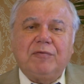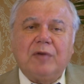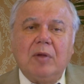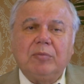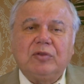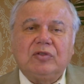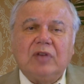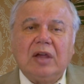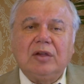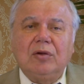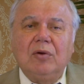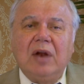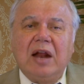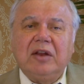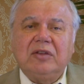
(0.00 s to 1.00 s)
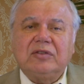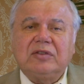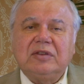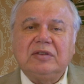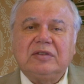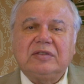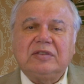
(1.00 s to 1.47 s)
from
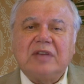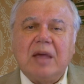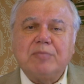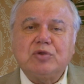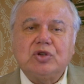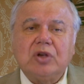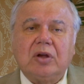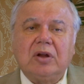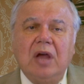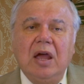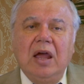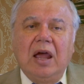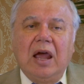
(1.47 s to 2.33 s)
secularist deception